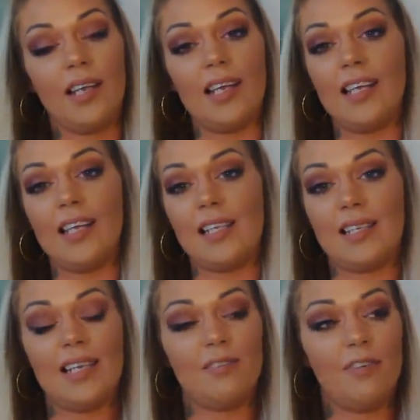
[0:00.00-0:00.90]
It's
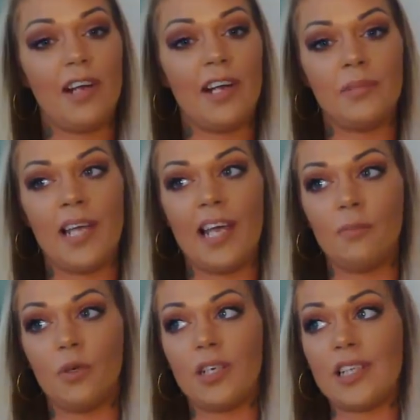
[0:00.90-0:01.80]
it's very
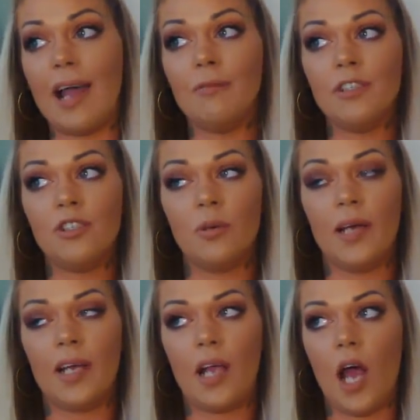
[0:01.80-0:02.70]
obtainable because I was
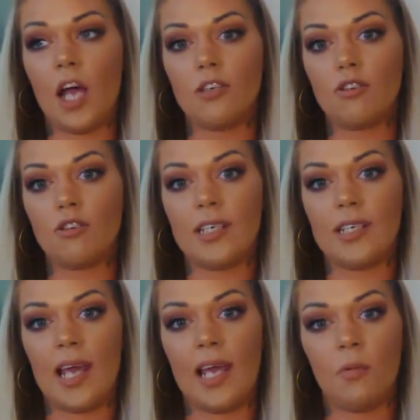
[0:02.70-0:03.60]
doing hundred a
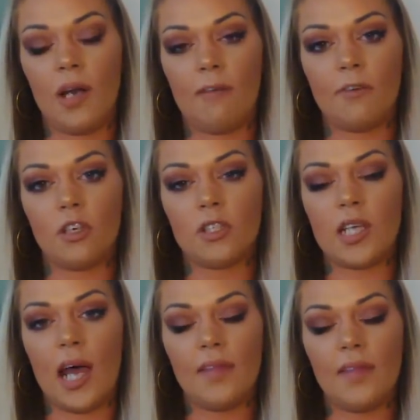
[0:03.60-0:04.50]
day when I first
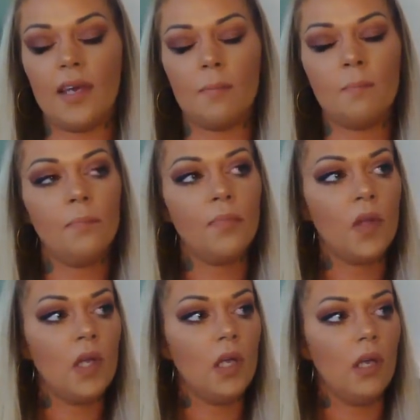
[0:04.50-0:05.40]
got them.
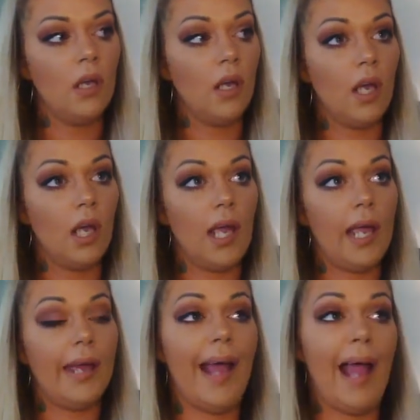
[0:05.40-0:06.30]

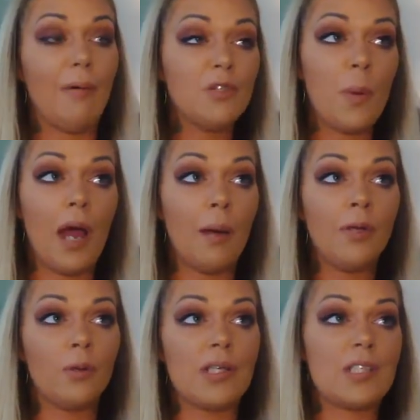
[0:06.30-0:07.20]
And I was probably
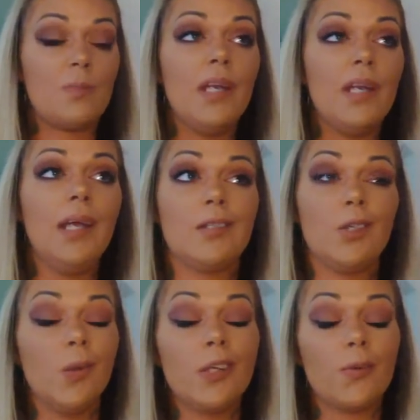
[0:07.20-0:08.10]
only spending
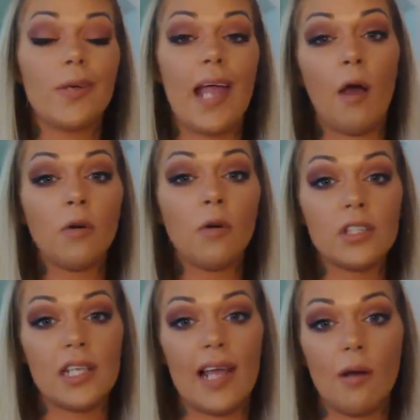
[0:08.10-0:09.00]
two or three
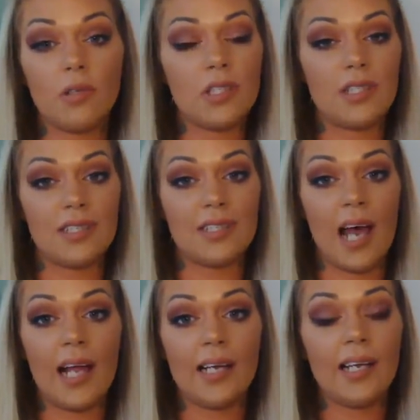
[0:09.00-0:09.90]
hours, and that was
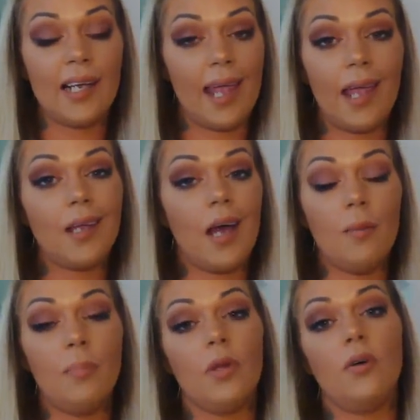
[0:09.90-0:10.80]
designing and
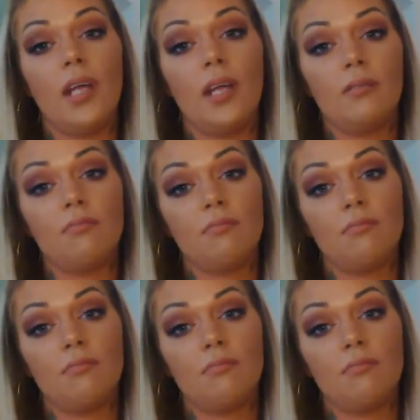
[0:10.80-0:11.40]
uploading.